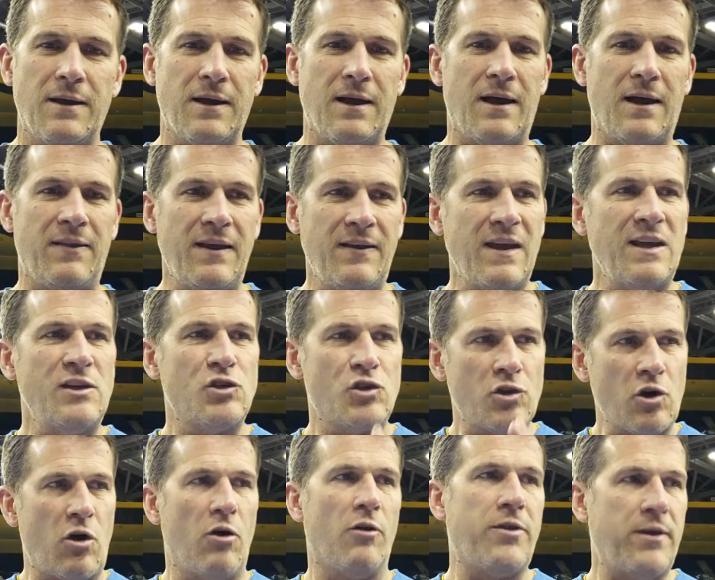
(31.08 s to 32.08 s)
I think they
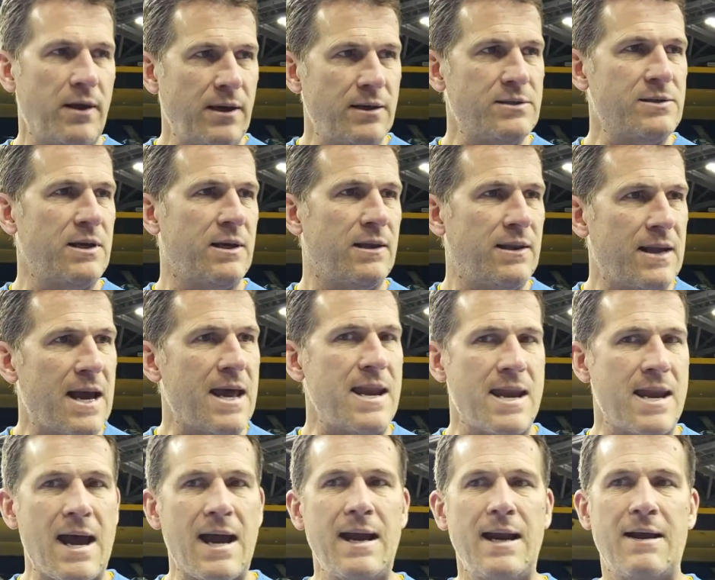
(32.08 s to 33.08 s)
saw things then that
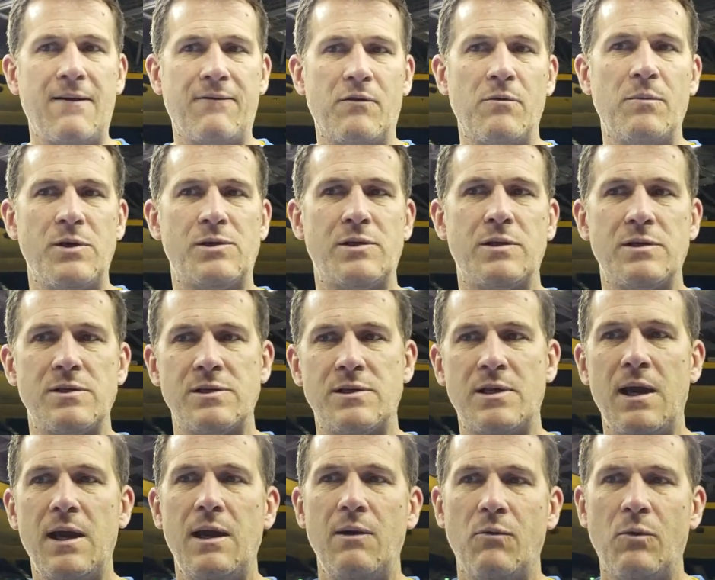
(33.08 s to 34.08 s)
night after Michigan
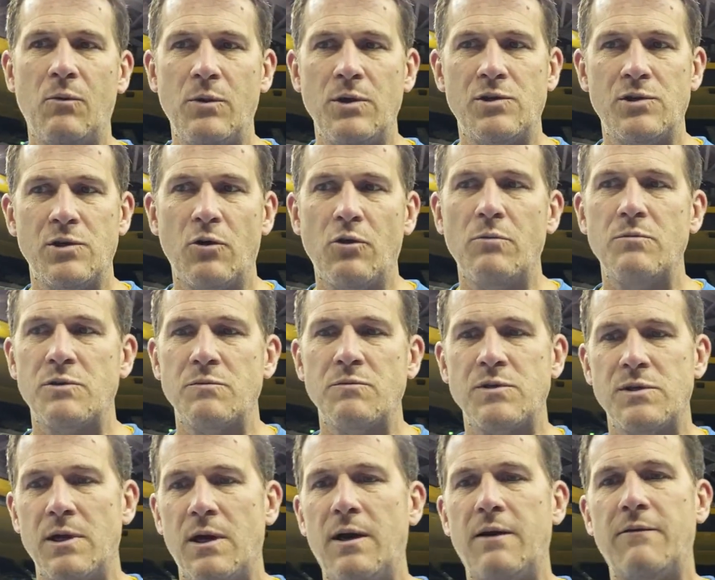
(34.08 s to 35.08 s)
State when we showed them some
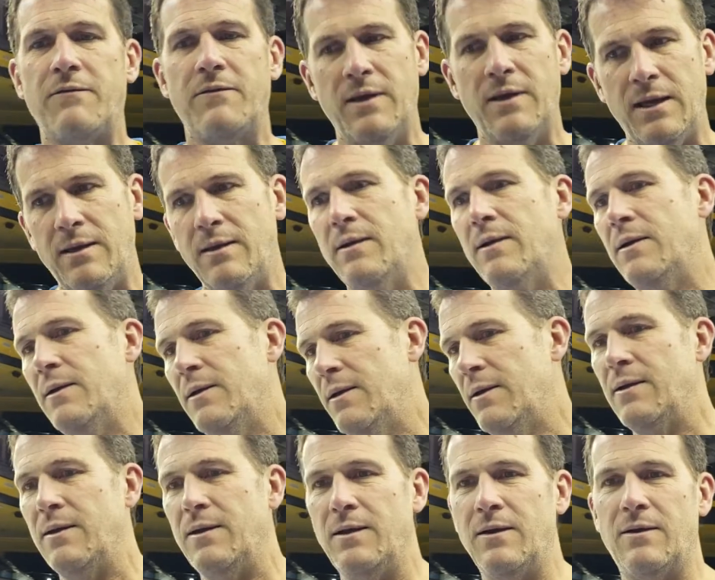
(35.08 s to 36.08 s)
stuff that,
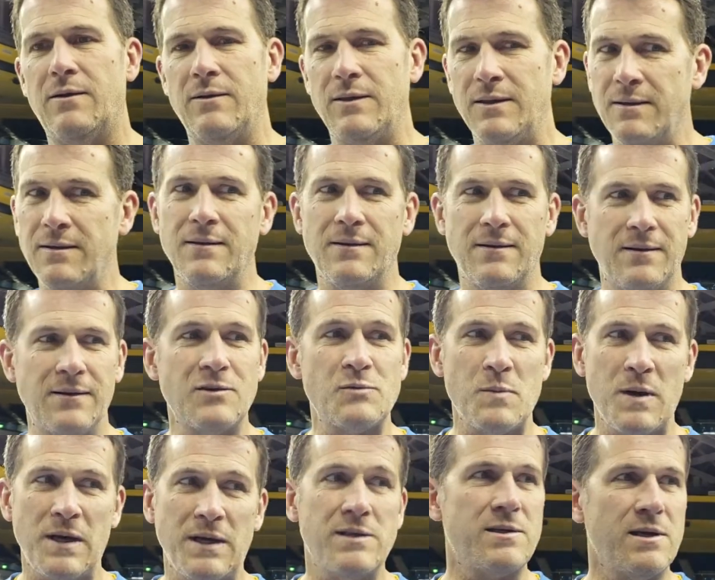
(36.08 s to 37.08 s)
you know, this
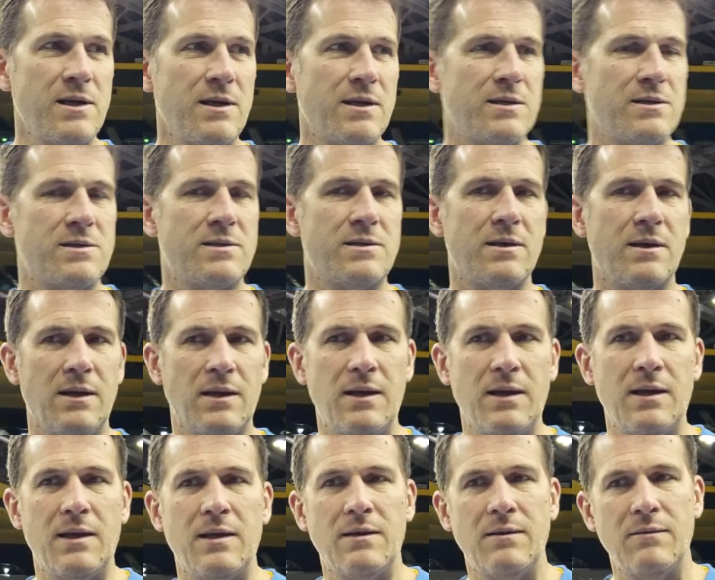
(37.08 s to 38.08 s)
makes sense. And
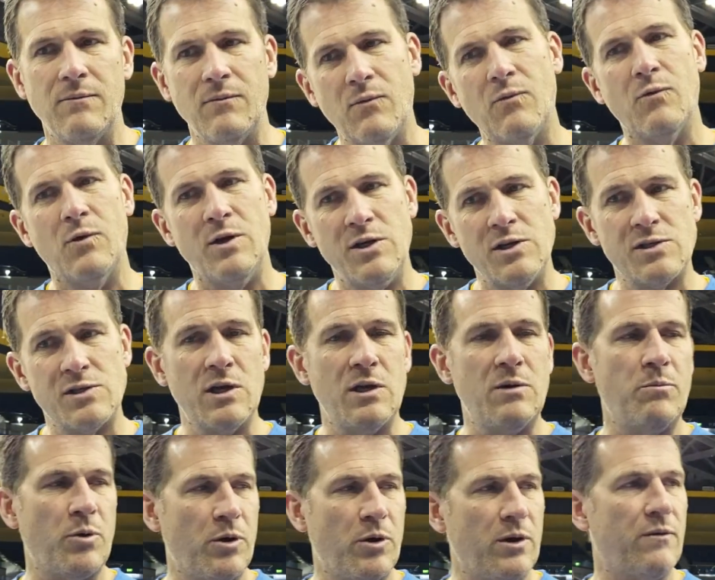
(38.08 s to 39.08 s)
then we just
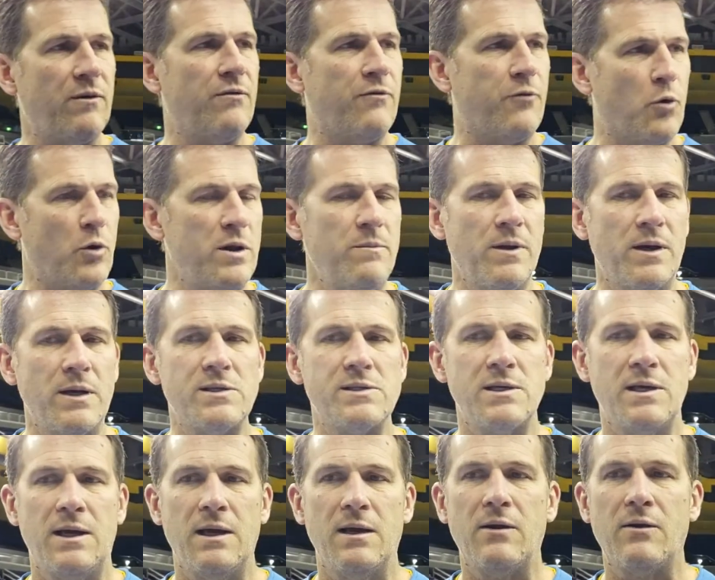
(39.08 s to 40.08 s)
didn't put it 40 minutes
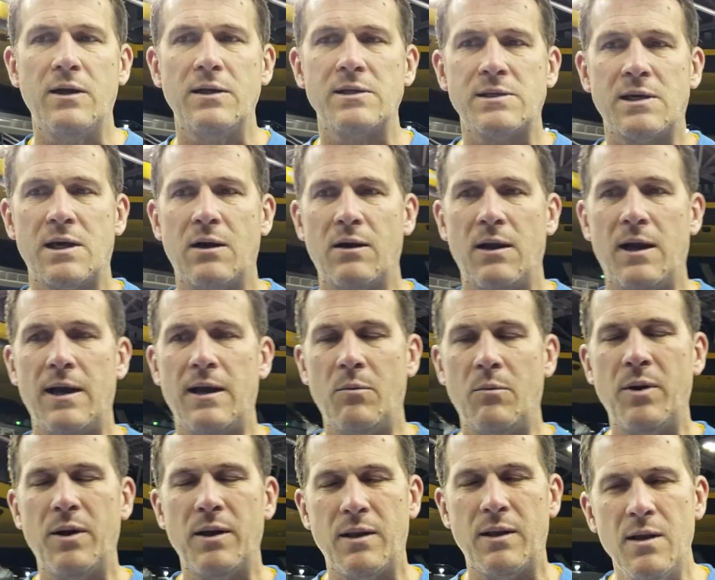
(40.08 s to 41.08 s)
together against Carolina,
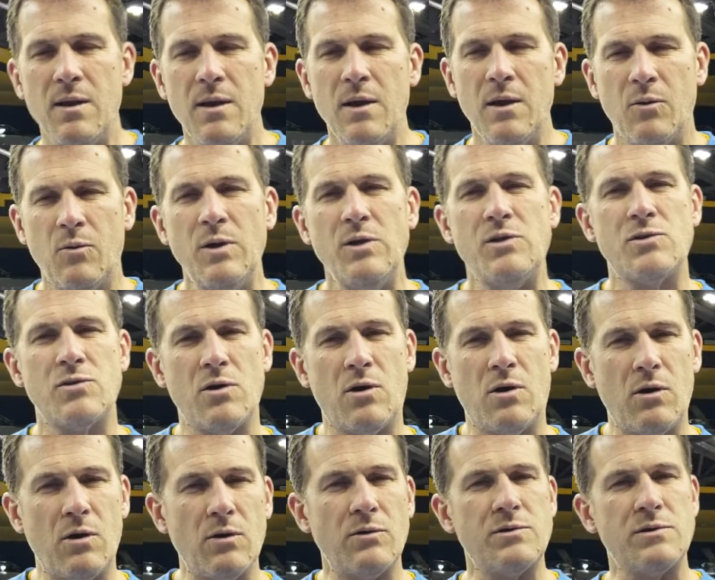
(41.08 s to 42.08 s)
but we
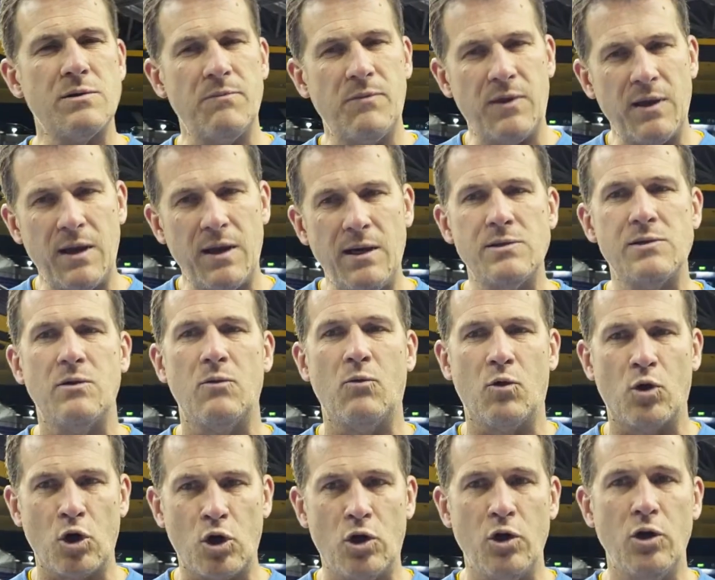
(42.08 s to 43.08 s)
saw some things that
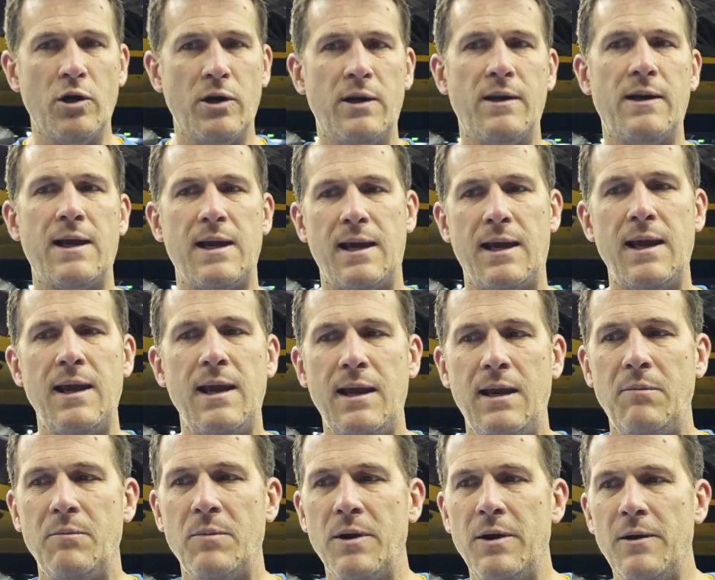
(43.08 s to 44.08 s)
were good in that
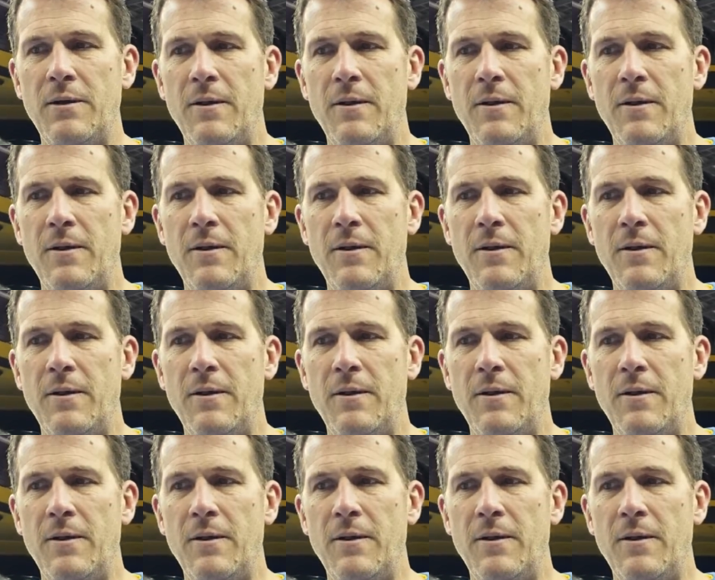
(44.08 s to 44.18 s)
game.